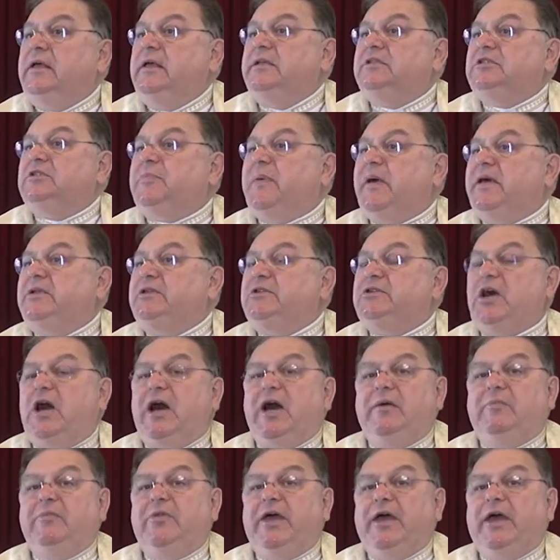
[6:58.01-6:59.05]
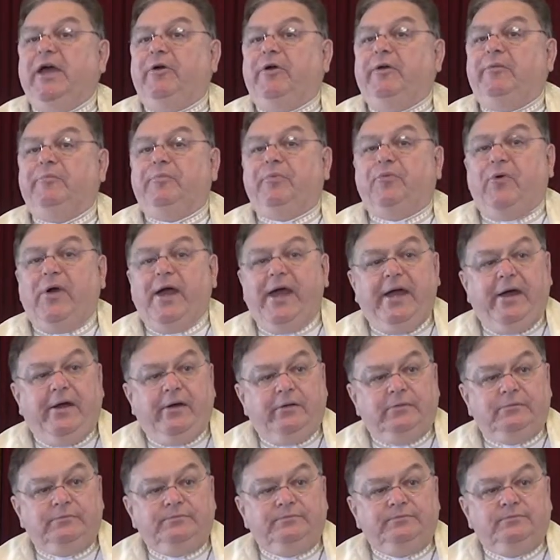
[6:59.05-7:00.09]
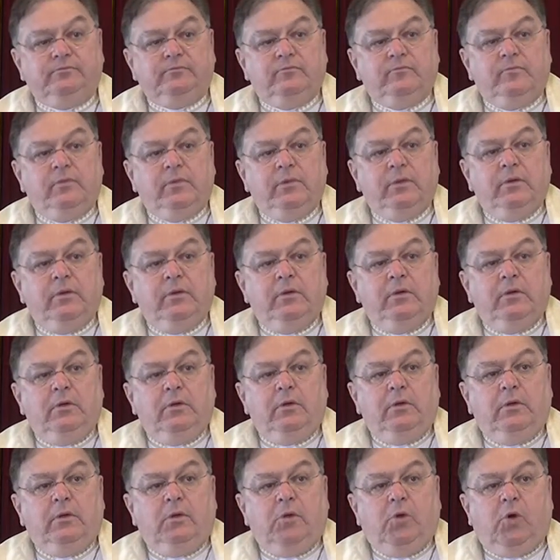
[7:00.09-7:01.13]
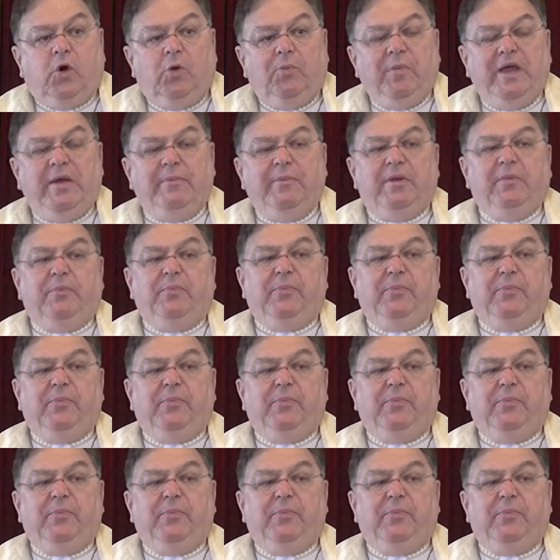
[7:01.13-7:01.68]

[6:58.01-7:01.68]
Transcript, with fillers: spend time there in prayer or maybe